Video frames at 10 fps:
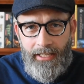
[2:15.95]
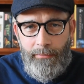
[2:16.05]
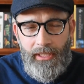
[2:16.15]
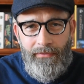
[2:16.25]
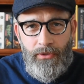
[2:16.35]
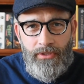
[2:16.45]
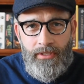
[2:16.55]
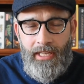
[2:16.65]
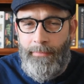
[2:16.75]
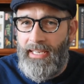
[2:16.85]
I believe
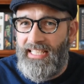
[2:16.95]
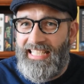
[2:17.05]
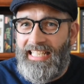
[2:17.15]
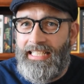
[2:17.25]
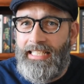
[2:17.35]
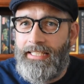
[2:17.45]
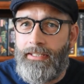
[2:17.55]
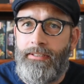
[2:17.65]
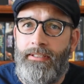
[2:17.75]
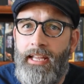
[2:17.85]
that makes
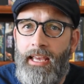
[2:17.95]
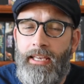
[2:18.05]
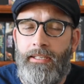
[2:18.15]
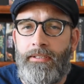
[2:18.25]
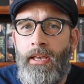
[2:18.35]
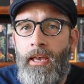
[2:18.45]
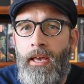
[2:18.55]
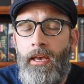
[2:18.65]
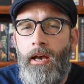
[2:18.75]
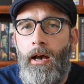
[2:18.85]
66 days
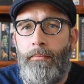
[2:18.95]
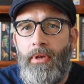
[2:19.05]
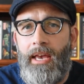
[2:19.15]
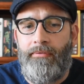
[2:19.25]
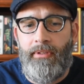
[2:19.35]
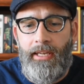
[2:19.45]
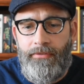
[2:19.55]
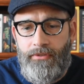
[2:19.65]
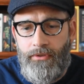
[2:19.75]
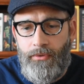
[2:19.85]
you have
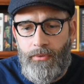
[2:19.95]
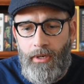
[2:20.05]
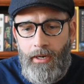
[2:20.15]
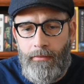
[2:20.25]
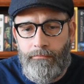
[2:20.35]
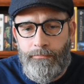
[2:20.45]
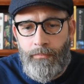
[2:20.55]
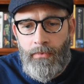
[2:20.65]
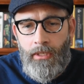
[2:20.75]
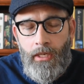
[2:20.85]
left to
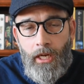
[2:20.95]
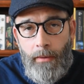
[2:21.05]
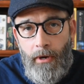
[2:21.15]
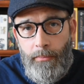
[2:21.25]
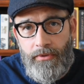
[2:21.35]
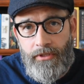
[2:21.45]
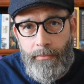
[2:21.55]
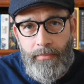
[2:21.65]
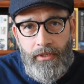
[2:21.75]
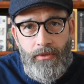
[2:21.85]
come up with
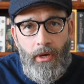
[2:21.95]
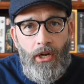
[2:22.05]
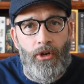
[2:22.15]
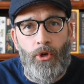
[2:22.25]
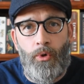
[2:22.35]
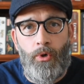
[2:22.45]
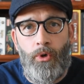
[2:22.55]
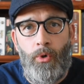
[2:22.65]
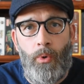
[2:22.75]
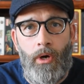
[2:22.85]
something. So I don't know
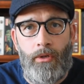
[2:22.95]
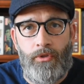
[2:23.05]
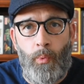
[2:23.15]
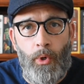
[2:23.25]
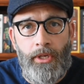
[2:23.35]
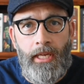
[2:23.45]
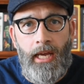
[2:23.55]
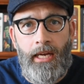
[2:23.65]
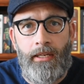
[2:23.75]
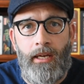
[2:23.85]
who all is working
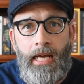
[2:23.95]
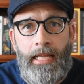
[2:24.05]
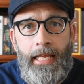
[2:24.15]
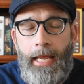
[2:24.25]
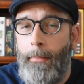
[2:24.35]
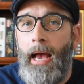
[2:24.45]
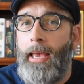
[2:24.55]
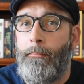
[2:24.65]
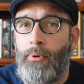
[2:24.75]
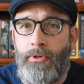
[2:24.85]
on a game.
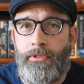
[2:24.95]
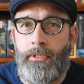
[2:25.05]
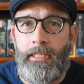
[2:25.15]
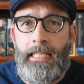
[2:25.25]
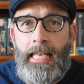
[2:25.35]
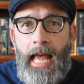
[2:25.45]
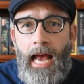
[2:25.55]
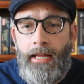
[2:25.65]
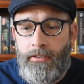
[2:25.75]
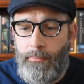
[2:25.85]
I am personally
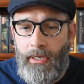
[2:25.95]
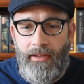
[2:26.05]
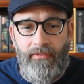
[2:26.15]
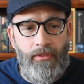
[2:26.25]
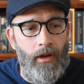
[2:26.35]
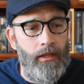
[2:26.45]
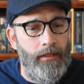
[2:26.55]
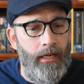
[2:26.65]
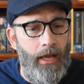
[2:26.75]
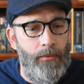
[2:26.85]
not, but I thought
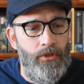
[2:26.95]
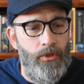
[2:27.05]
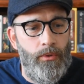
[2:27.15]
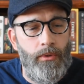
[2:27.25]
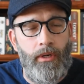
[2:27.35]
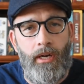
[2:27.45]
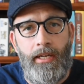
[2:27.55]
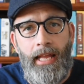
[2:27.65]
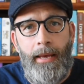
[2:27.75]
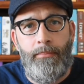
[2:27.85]
that I would do
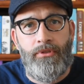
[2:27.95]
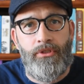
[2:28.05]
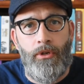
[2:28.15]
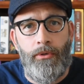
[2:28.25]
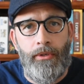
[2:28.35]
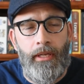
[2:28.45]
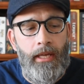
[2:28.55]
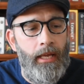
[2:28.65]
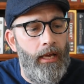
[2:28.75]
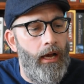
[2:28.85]
an episode
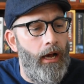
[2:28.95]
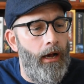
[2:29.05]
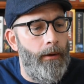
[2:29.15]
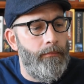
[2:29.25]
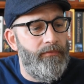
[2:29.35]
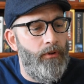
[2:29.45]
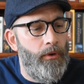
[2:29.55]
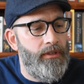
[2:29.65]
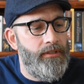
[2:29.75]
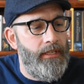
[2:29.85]

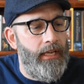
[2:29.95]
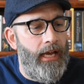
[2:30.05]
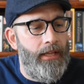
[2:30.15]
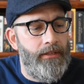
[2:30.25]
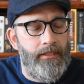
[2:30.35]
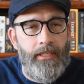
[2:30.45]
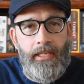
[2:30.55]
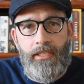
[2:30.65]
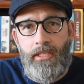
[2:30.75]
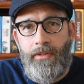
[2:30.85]
focusing on this
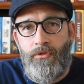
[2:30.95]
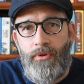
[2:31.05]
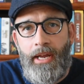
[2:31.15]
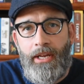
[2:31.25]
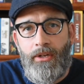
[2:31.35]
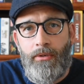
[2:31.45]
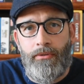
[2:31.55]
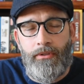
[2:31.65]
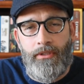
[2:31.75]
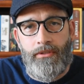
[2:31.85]
Legacy of
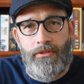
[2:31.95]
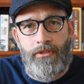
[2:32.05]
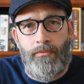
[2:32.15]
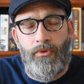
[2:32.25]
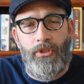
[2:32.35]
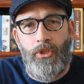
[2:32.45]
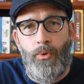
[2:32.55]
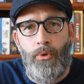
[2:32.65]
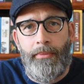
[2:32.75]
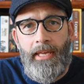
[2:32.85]
Dragonholt because there's some really
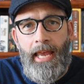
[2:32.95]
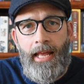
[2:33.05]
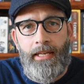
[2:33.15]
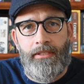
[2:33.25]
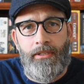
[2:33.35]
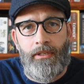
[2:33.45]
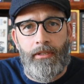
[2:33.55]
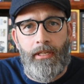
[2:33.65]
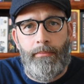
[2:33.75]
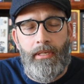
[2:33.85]
cool mechanics in here
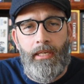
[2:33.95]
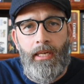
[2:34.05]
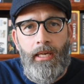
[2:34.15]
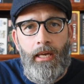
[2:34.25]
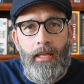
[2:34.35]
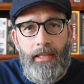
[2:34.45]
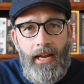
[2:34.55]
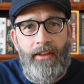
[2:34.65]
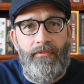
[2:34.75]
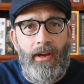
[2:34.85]
that
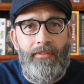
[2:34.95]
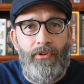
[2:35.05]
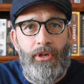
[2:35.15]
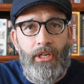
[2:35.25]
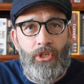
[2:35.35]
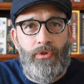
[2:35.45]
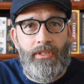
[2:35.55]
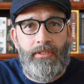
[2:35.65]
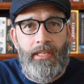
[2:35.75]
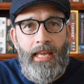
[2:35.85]
I find very
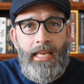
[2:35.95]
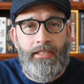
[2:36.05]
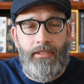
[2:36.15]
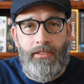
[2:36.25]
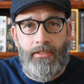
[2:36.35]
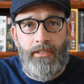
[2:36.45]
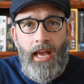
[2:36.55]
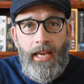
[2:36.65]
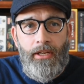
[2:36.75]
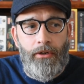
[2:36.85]
interesting as a
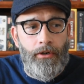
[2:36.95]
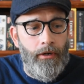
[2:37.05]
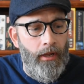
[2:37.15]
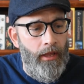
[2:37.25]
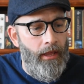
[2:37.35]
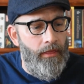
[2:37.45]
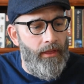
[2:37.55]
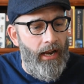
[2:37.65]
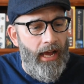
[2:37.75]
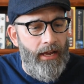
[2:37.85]
designer
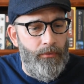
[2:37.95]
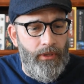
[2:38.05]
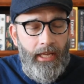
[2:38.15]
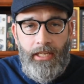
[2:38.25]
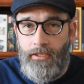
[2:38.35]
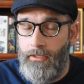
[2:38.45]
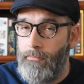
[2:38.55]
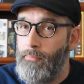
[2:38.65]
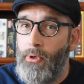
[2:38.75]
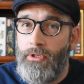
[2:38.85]
that I would like
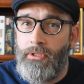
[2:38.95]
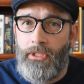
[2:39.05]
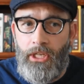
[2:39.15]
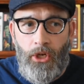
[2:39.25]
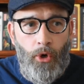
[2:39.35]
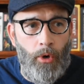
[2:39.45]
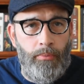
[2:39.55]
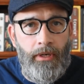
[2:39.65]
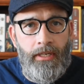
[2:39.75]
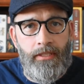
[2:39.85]
to personally
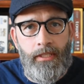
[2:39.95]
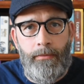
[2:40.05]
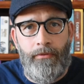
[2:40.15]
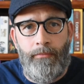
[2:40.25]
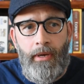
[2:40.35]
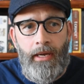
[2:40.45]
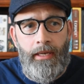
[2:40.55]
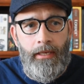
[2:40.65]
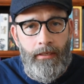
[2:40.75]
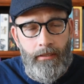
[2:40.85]
incorporate in some of
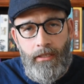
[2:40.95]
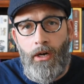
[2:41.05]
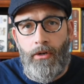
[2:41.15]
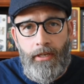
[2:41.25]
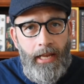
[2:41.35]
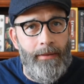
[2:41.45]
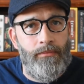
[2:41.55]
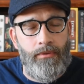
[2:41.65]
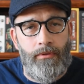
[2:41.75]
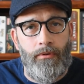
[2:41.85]
my card
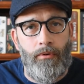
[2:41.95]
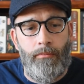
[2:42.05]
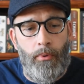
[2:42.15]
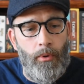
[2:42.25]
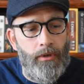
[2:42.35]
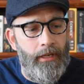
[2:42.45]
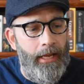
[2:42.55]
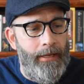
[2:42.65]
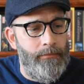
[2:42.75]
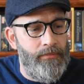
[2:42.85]
games or board
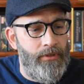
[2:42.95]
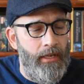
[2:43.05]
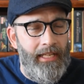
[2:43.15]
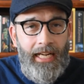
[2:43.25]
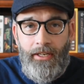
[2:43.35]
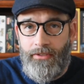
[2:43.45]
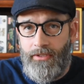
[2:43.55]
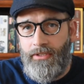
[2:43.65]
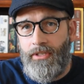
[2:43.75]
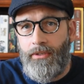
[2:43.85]
games, not
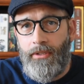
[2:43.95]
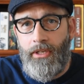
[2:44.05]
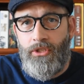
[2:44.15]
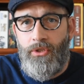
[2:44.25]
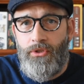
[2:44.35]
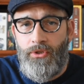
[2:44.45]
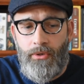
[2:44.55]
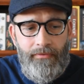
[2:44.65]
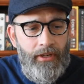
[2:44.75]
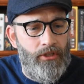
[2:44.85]
necessarily a Choose Your
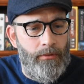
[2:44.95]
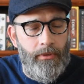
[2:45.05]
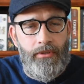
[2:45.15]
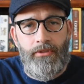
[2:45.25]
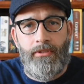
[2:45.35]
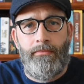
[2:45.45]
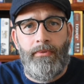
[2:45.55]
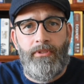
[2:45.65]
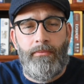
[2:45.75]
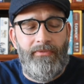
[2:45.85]
Own Adventure, but there's some
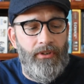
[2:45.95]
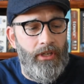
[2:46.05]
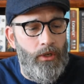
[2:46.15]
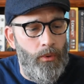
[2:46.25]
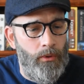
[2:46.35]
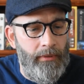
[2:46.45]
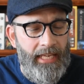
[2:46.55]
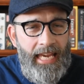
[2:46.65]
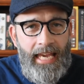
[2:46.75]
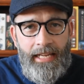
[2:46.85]
very cool
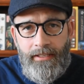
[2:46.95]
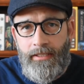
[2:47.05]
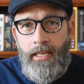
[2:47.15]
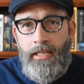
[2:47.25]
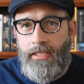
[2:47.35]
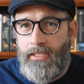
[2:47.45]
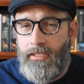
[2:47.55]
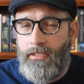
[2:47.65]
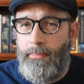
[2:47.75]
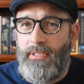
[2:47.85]
mechanics,
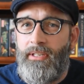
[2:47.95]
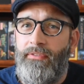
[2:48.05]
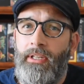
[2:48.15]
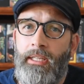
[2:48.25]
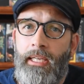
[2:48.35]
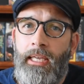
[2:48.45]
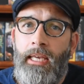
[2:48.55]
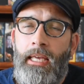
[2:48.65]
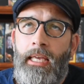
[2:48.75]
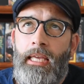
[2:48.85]
specifically
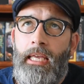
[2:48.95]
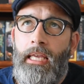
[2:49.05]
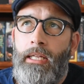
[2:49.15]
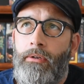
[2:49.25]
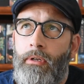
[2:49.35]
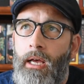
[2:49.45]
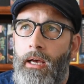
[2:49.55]
in